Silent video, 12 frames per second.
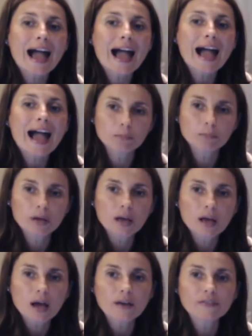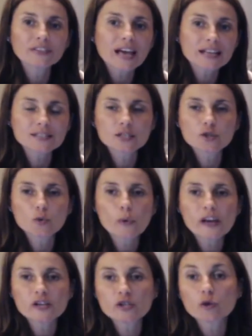outcome of that
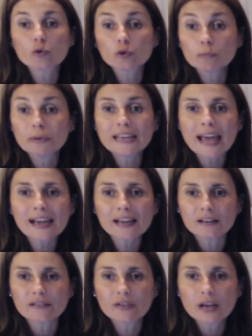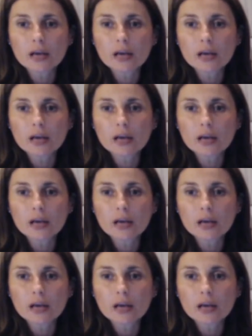situation could be negative